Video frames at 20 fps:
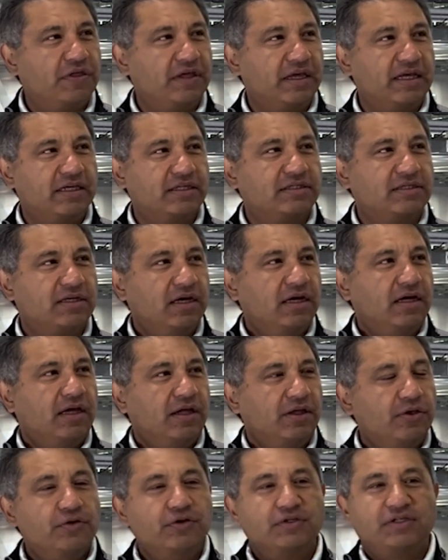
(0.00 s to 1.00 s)
things
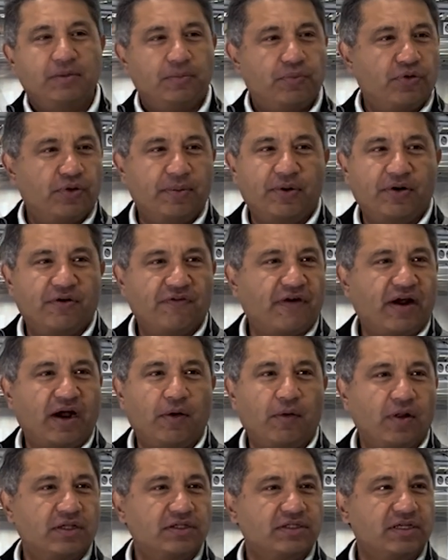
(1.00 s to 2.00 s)
using perimeter
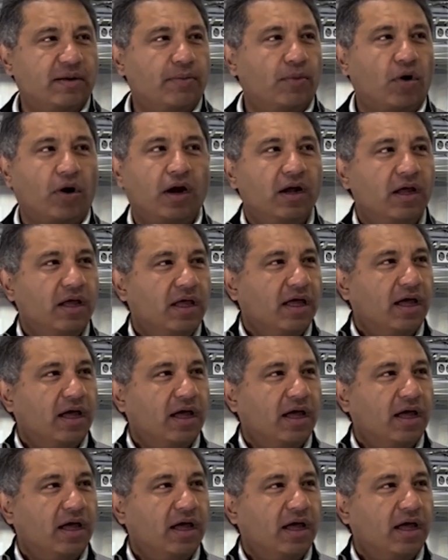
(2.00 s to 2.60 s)
firewalls anymore.